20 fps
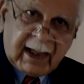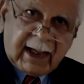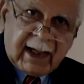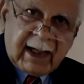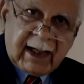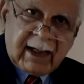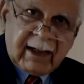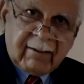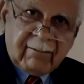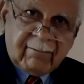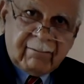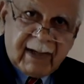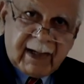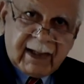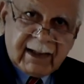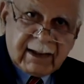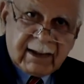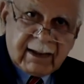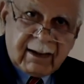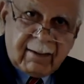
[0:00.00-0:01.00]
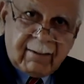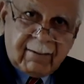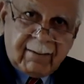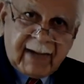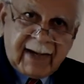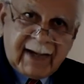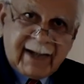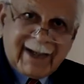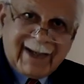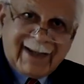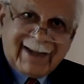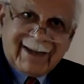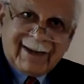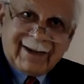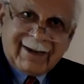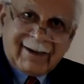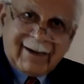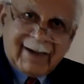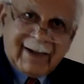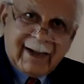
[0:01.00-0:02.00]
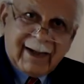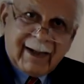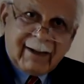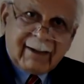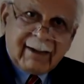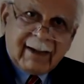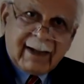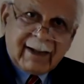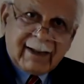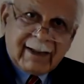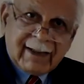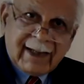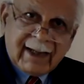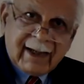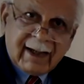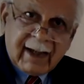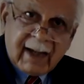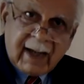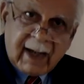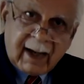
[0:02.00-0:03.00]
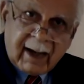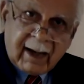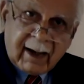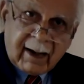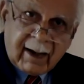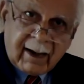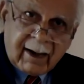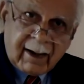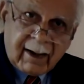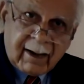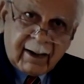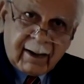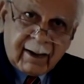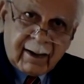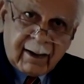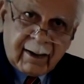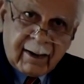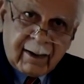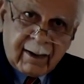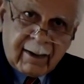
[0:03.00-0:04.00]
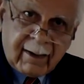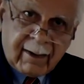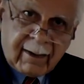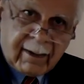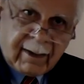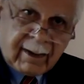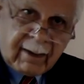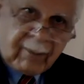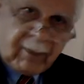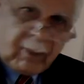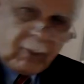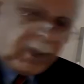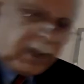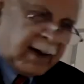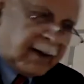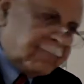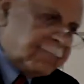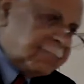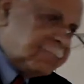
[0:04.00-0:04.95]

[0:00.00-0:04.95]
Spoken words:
it must meet 3 criteria. Number 1,